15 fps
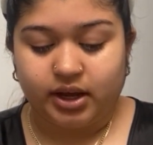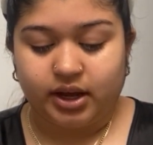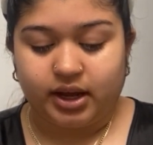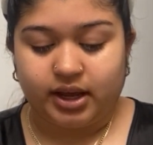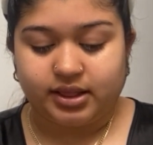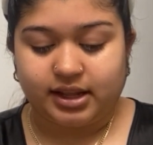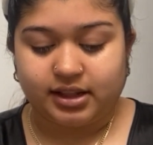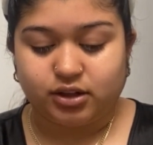
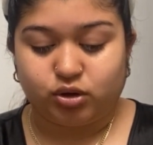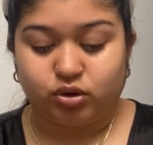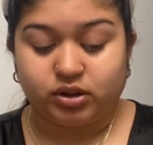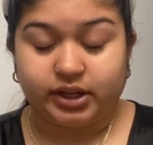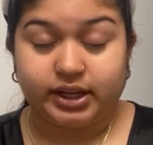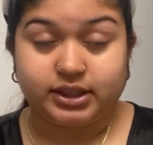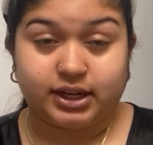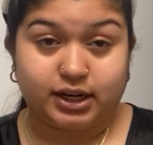in that little
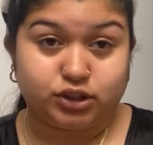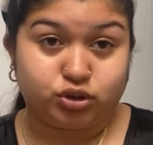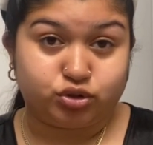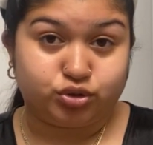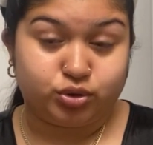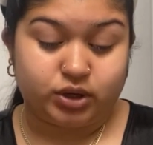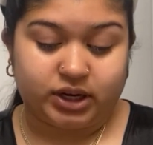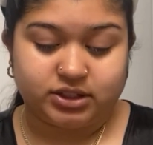link that I told
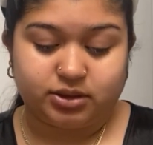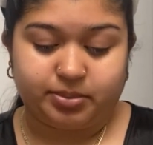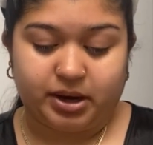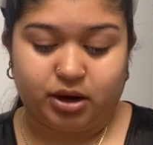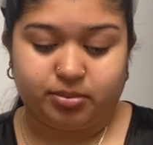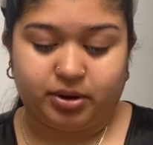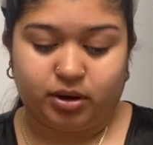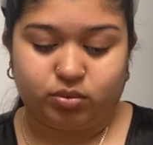you guys
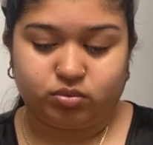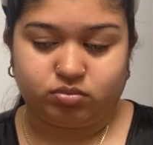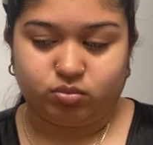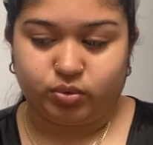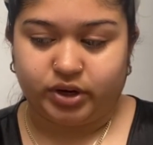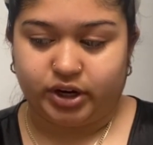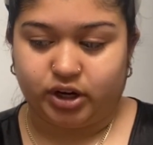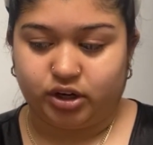about
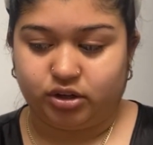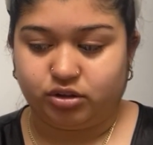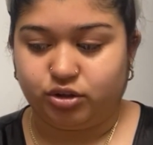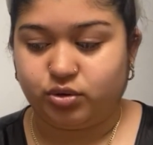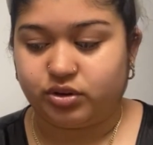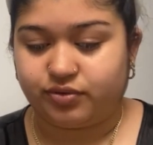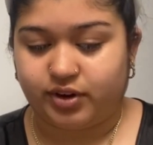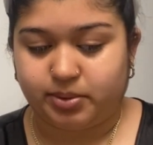where you
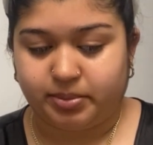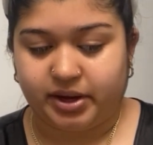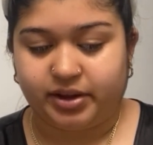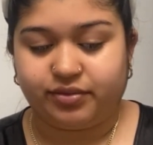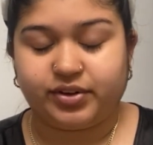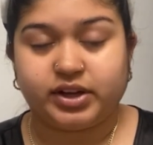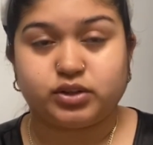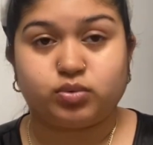can find my
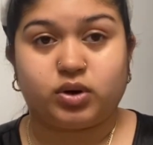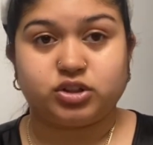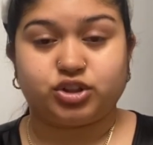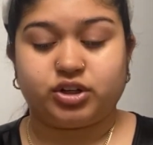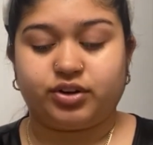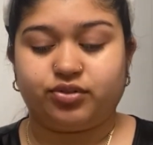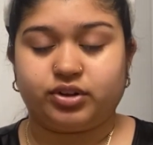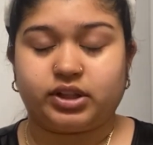face wash and
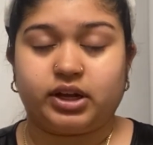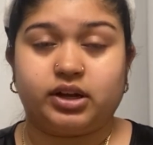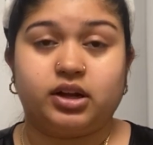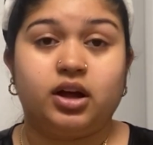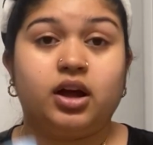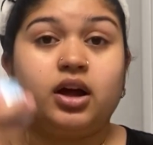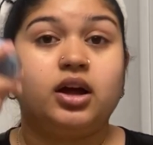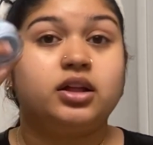everything.
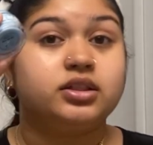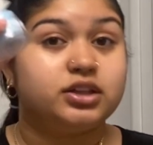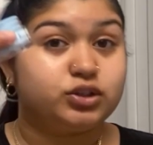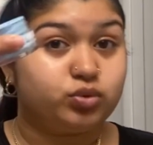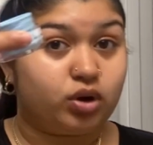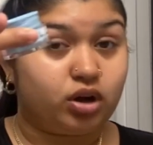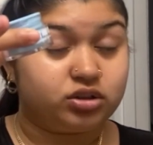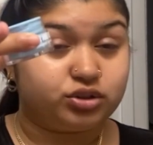This
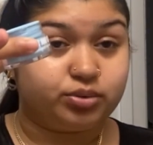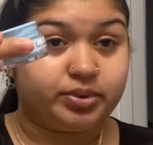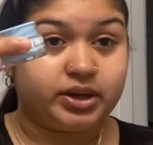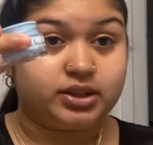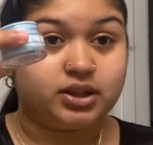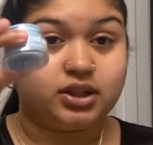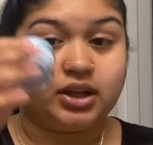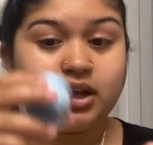will also be in
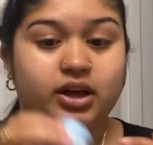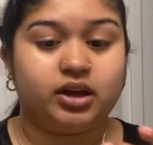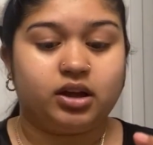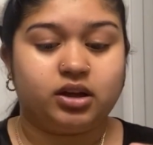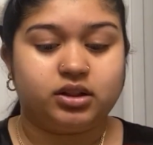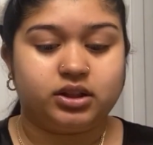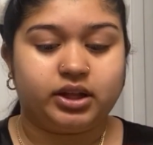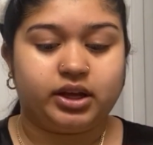the
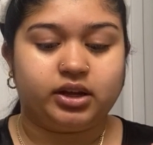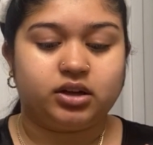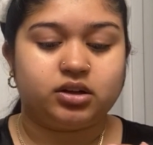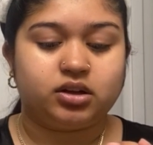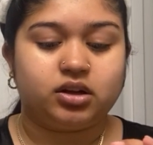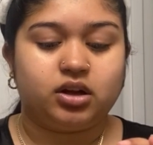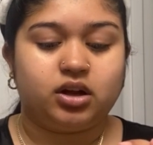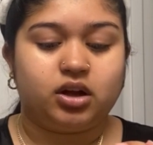link.
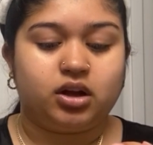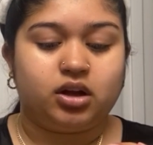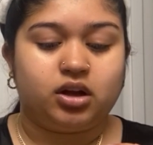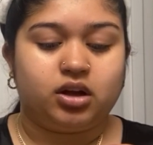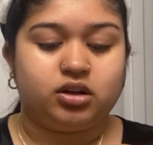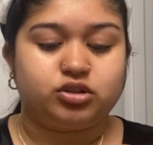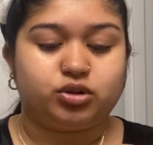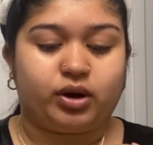
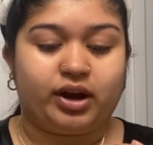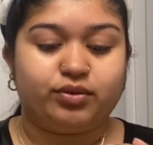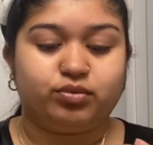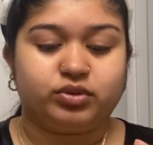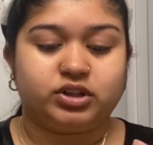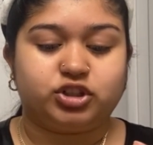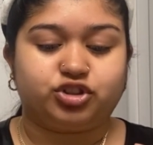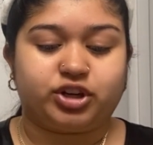So I have
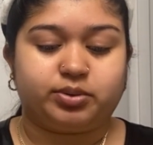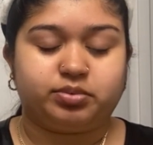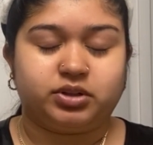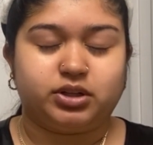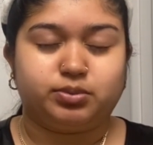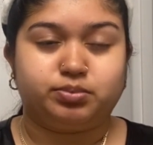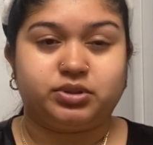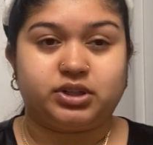really chapped
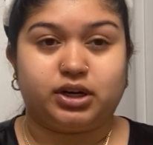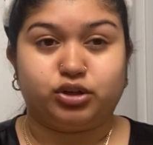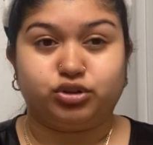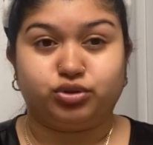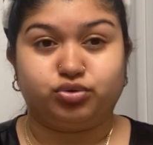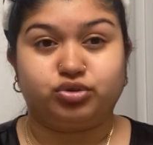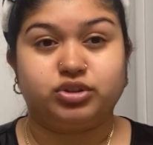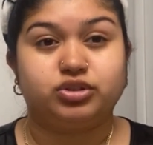lips that are
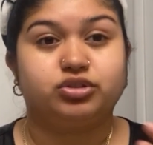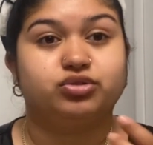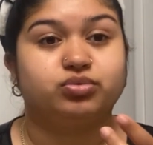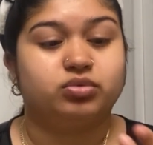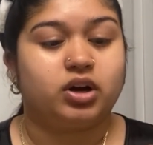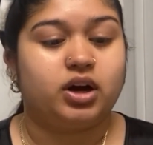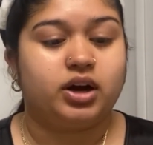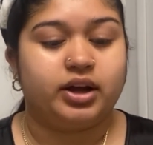usually
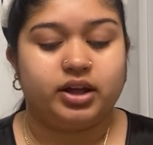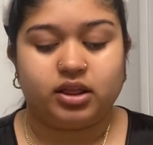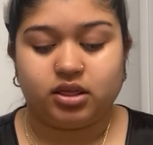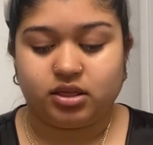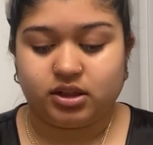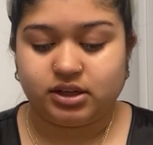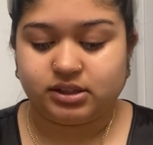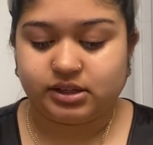dry.
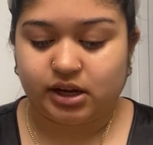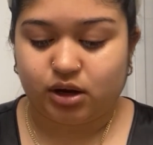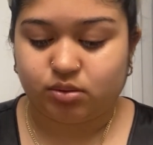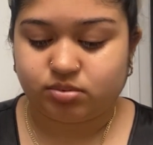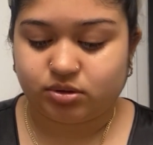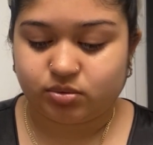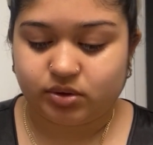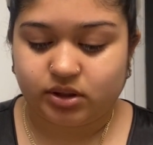This
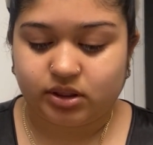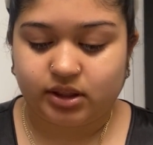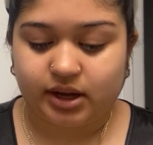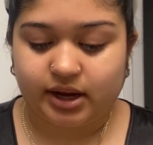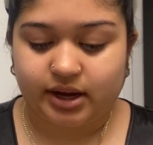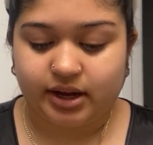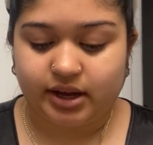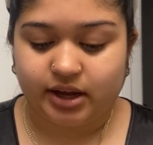helps with
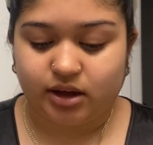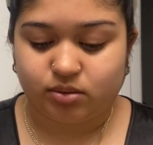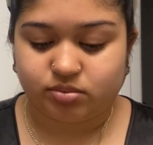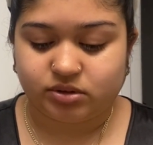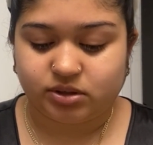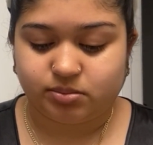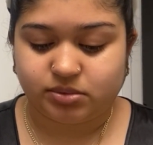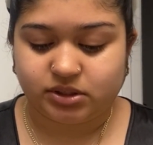that. It helps
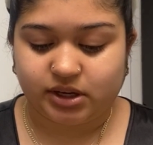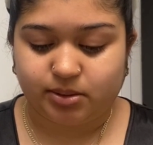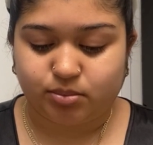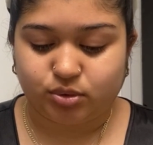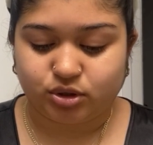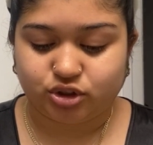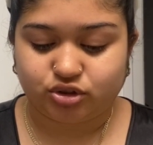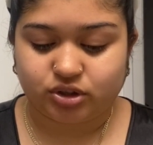them stay
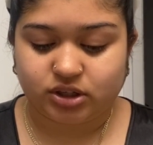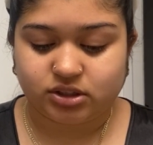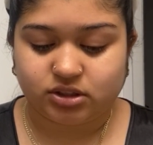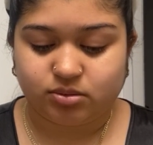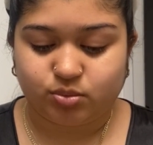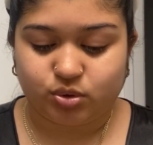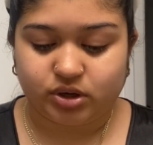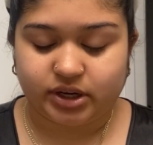moisturized in the
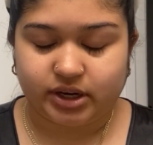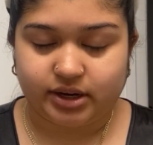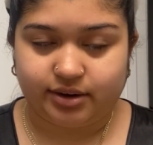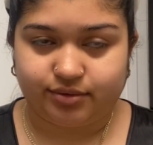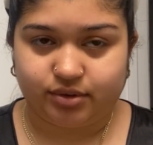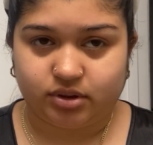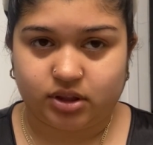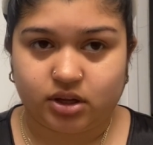morning and
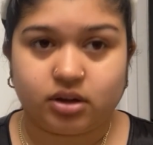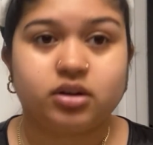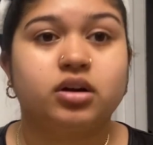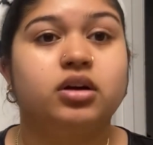everything.